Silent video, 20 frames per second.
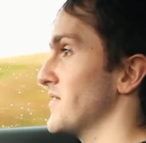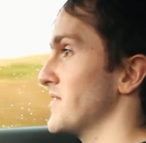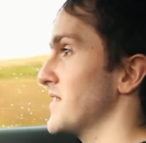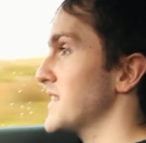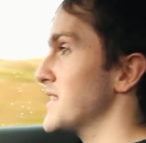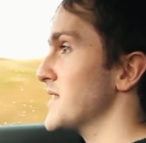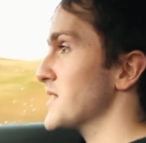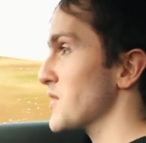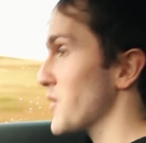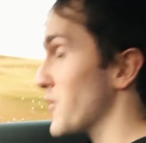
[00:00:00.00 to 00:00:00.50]

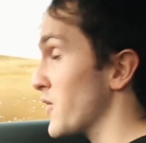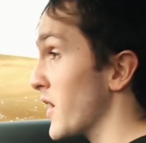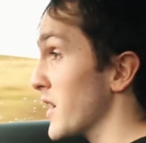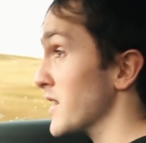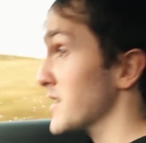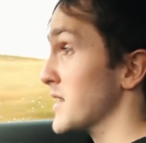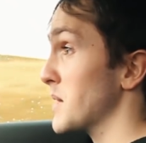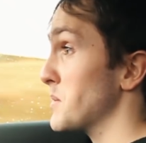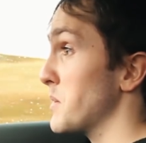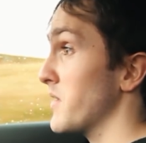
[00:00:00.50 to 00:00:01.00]
This is the
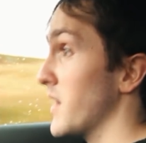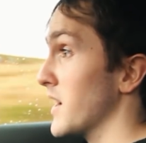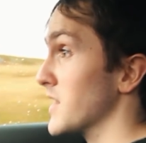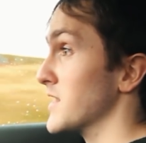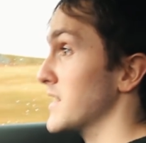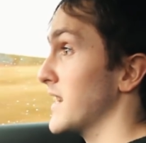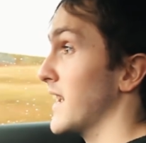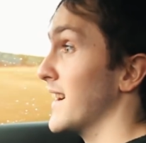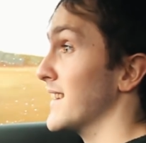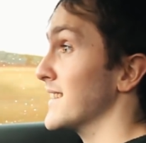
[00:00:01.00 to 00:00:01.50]
first time we've
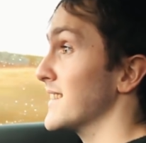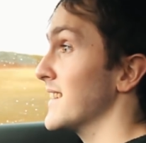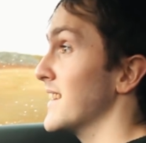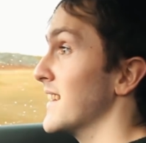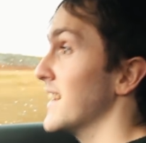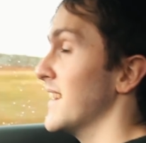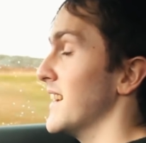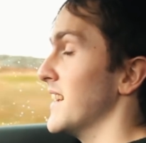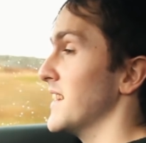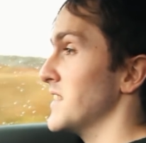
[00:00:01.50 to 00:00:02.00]
actually had
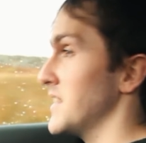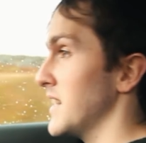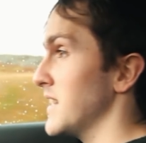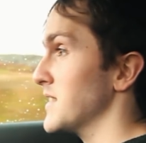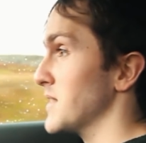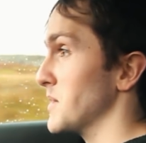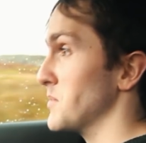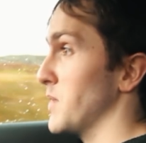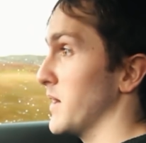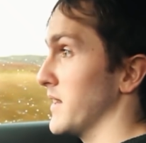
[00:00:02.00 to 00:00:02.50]

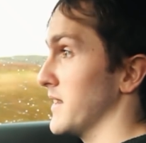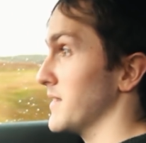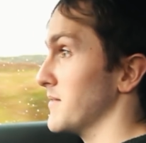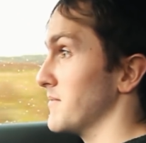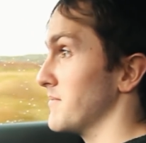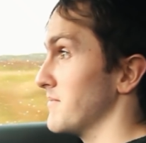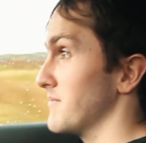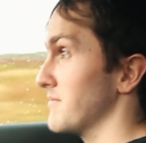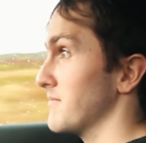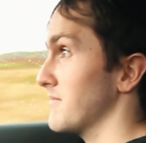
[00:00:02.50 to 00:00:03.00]
decent weather,
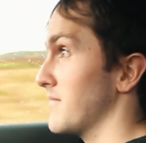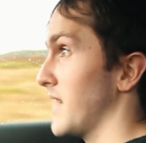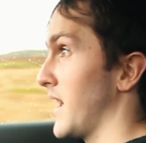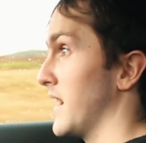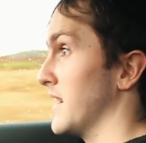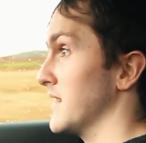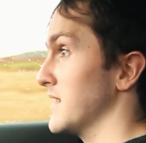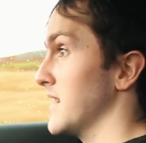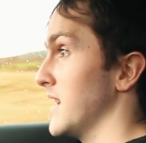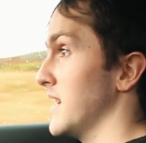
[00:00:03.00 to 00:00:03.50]

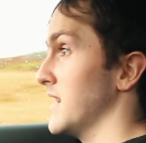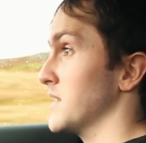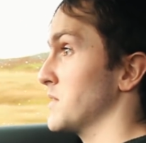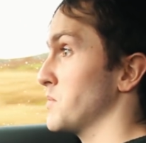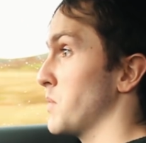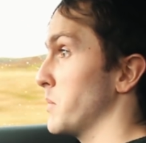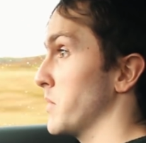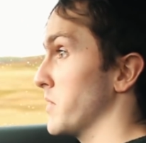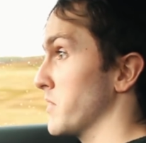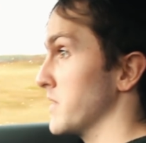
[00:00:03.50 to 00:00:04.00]
and it's
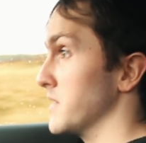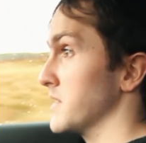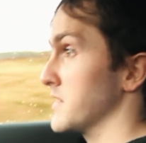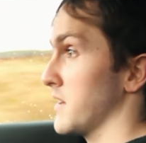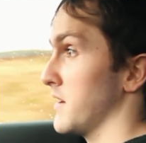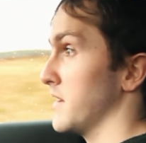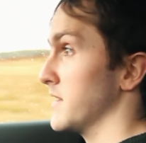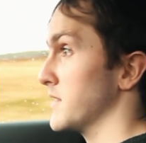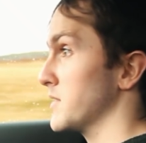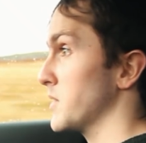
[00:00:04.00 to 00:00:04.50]
when we were
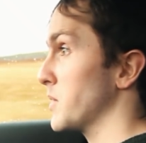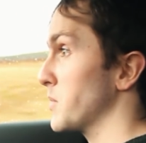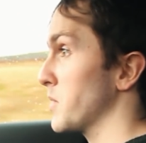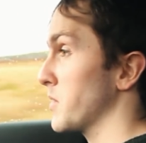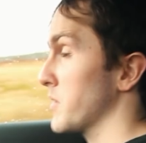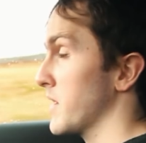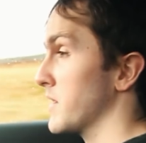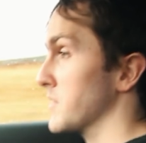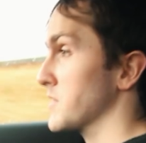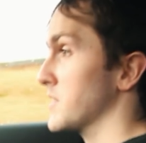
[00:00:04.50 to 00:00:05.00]
inside, not when
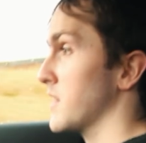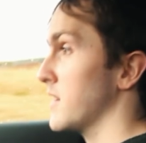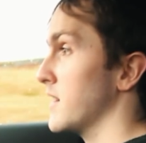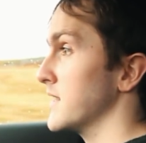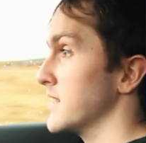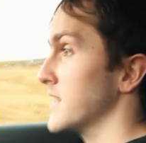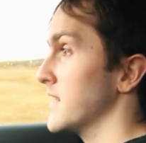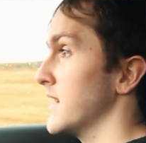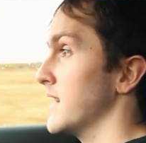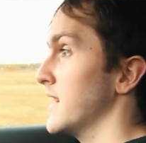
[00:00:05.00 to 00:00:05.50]
we're
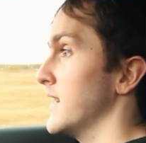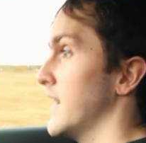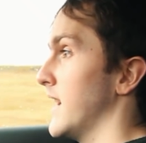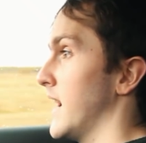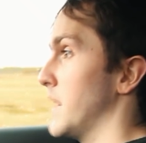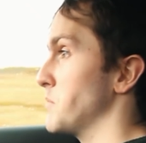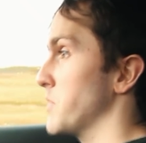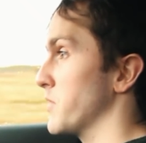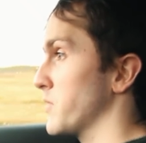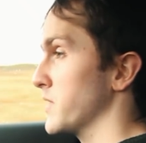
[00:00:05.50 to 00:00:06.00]
outside
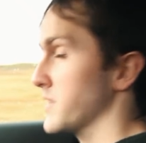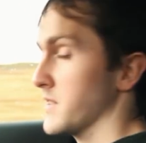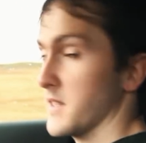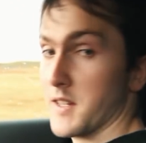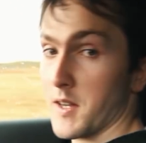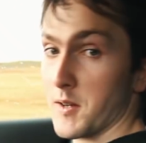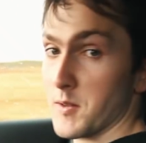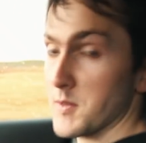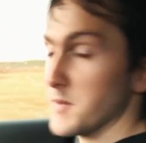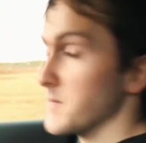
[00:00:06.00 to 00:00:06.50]
and we're freezing
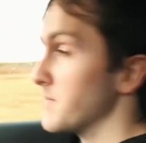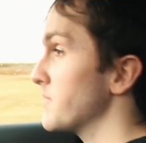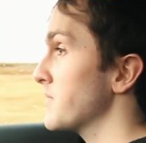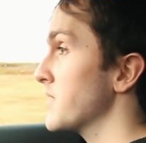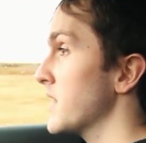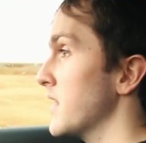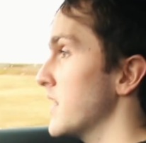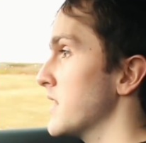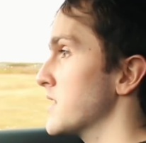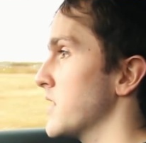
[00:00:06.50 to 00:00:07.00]
cold.
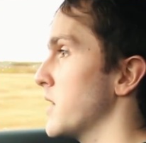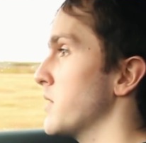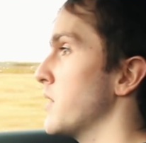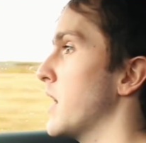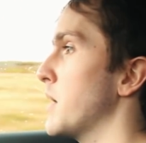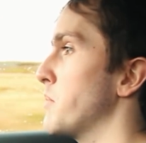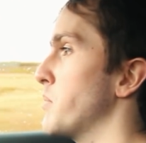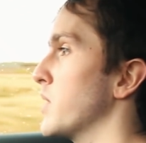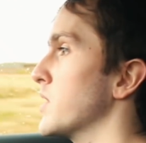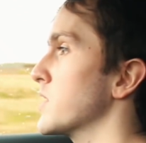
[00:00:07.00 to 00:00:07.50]
So
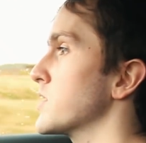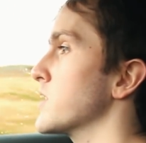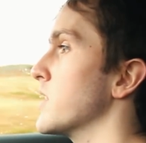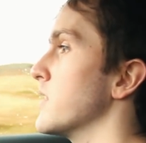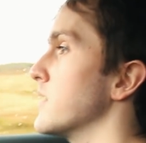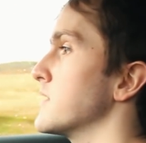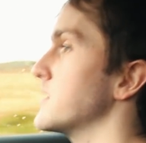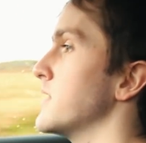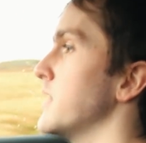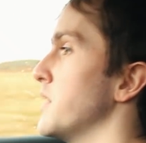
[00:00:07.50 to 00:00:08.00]
I
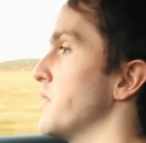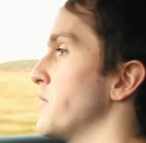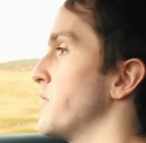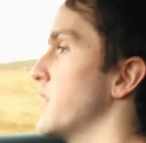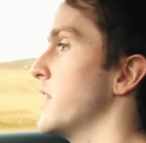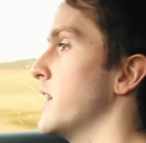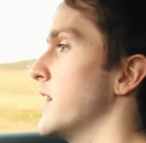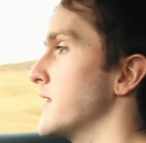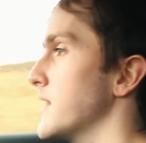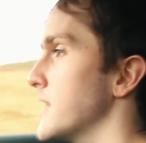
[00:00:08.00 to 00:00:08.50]
apologise if
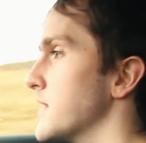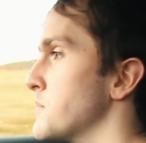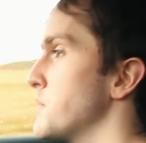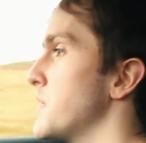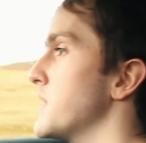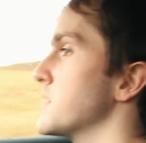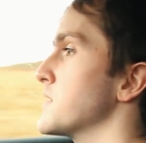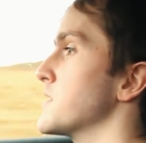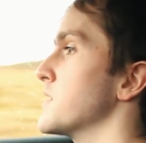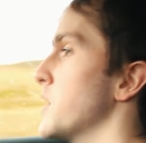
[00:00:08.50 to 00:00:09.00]
there's
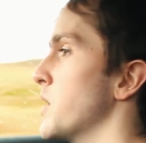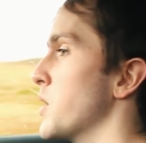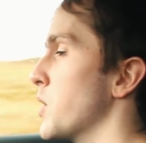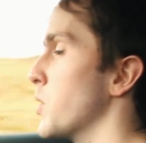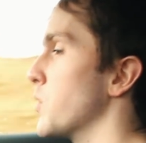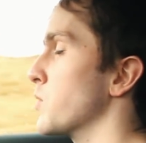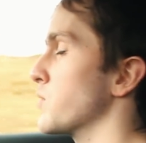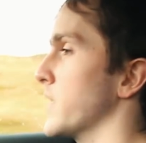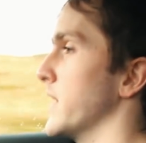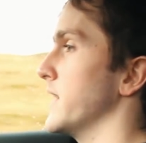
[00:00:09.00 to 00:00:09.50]
mist
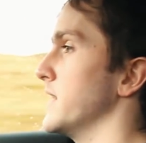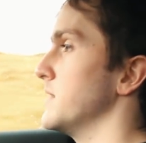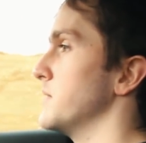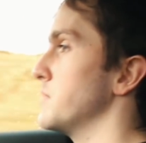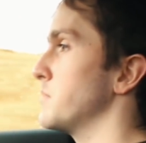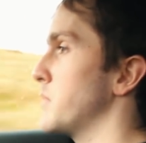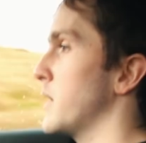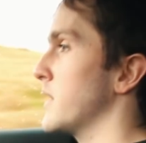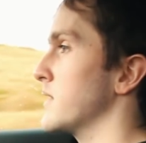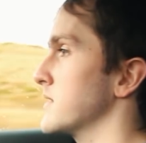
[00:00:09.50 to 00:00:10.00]
or rain,
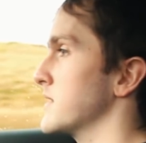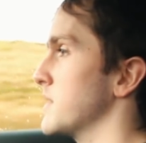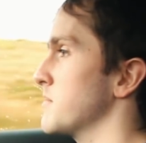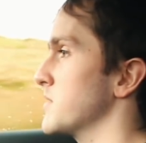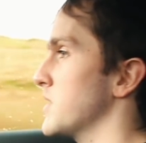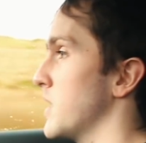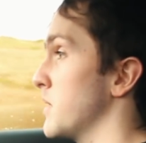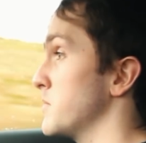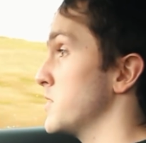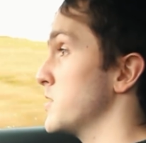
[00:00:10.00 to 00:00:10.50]
but
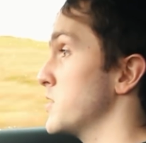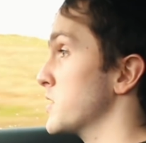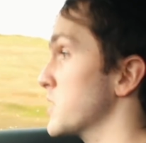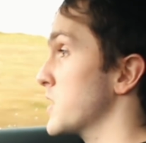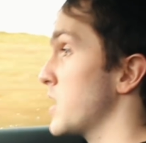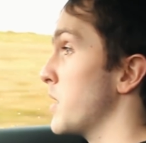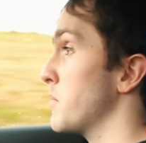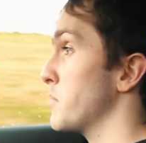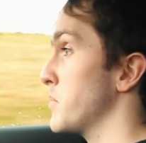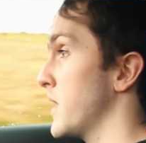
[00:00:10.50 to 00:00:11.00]
sometimes you just
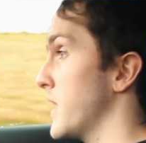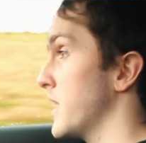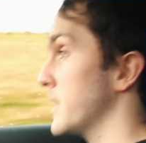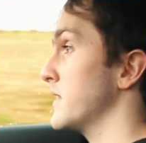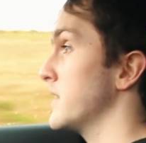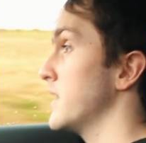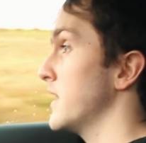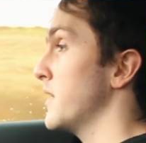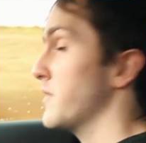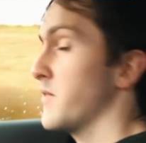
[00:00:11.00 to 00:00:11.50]
can't plan
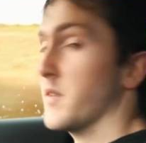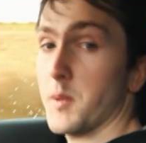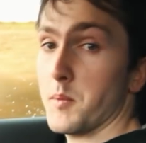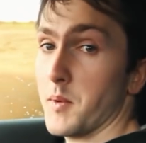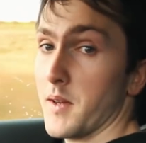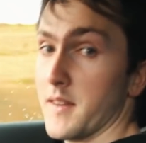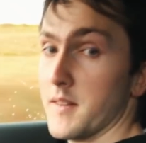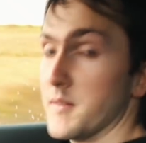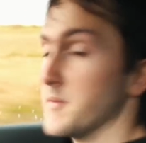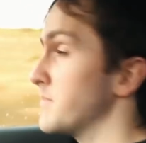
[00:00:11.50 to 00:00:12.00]
for the
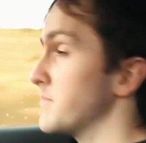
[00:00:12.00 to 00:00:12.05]
weather.